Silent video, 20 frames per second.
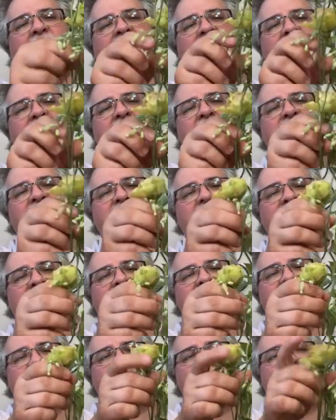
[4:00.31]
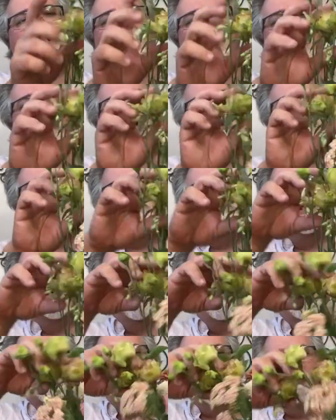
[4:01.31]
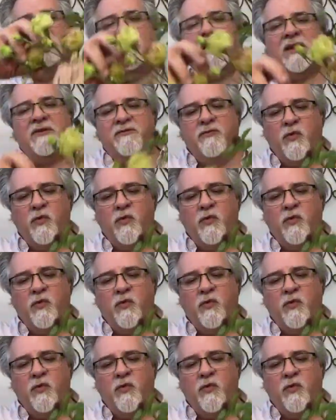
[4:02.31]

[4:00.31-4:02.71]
that you see sometimes in a lot of